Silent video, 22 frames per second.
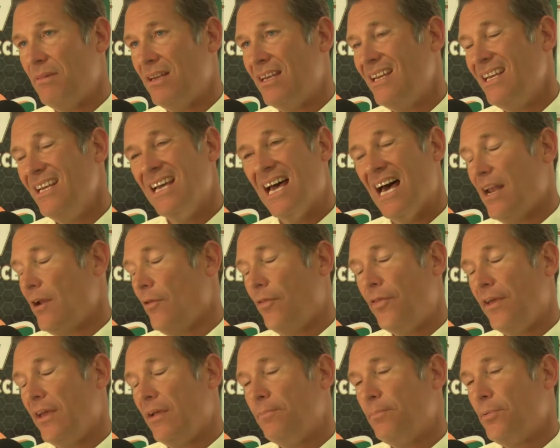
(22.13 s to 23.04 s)
And I don't
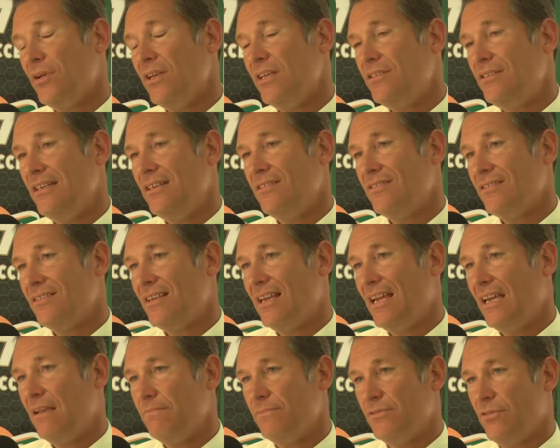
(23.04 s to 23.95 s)
think preseason
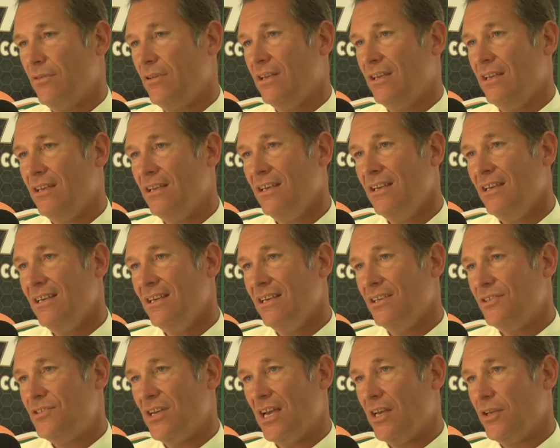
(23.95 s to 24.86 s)
games really
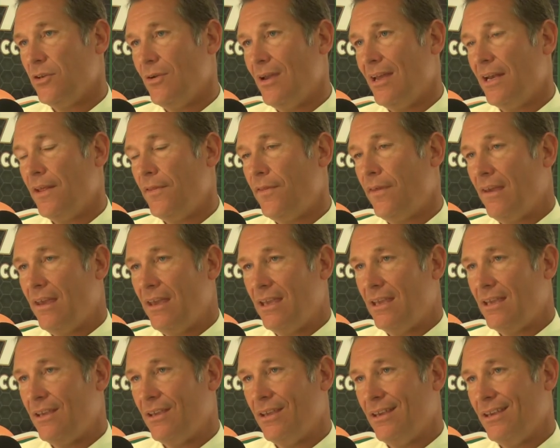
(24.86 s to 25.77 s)
tell you anything.